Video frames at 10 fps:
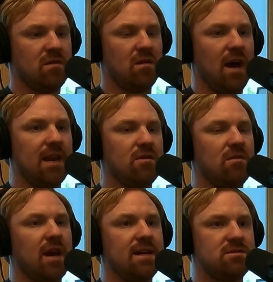How do you
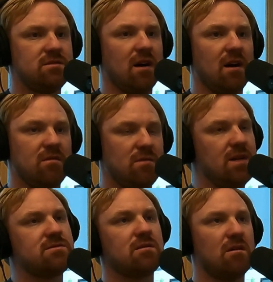catch? Well,
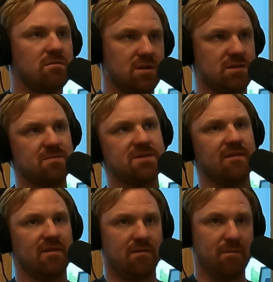let's start with a
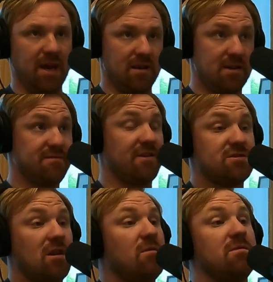specific bait. Let's
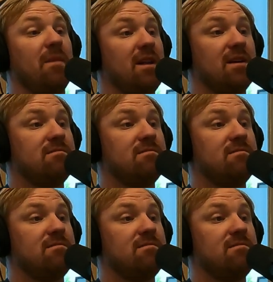first start with mullet.